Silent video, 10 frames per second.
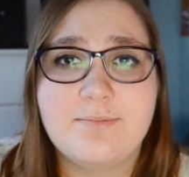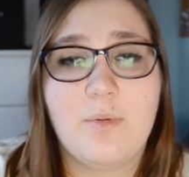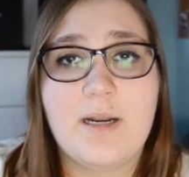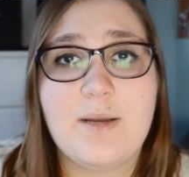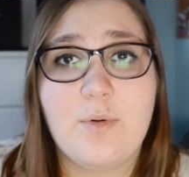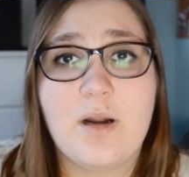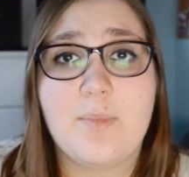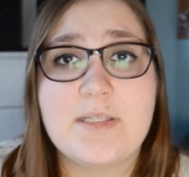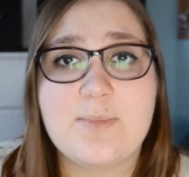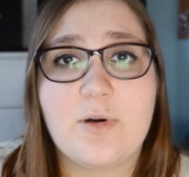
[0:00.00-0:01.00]
When I woke
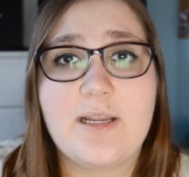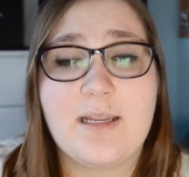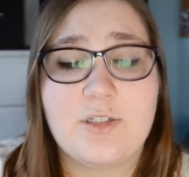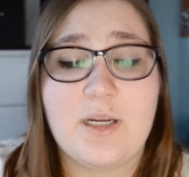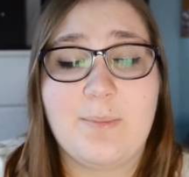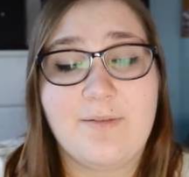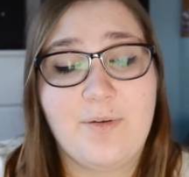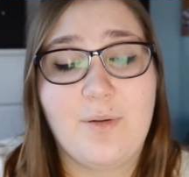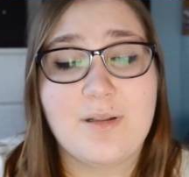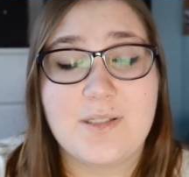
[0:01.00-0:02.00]
up this morning and checked my
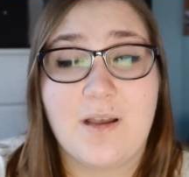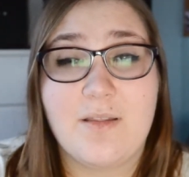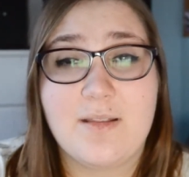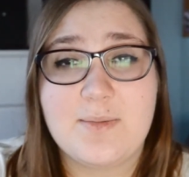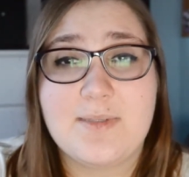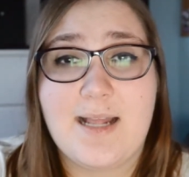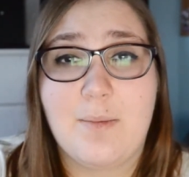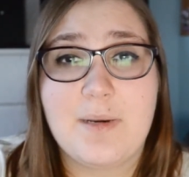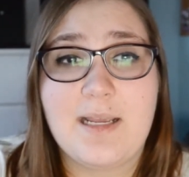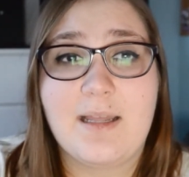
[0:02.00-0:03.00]
phone and saw that this was
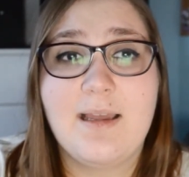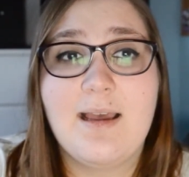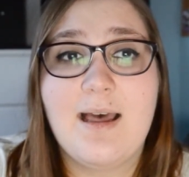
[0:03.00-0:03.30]
happening,